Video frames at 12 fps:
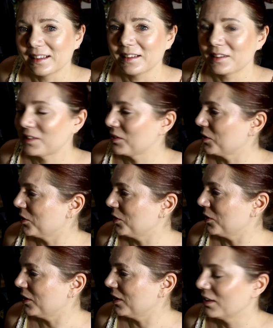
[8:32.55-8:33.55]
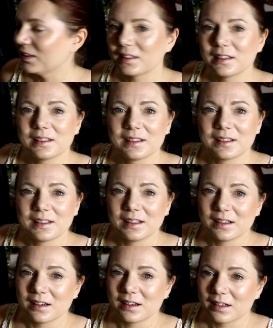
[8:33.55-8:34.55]
So
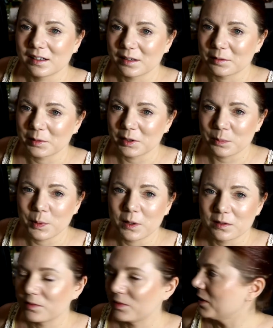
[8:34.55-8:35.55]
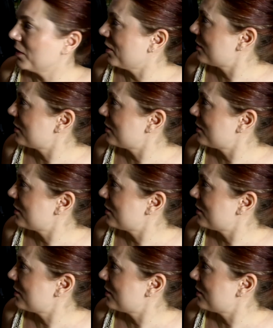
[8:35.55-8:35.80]
I'm going to persevere.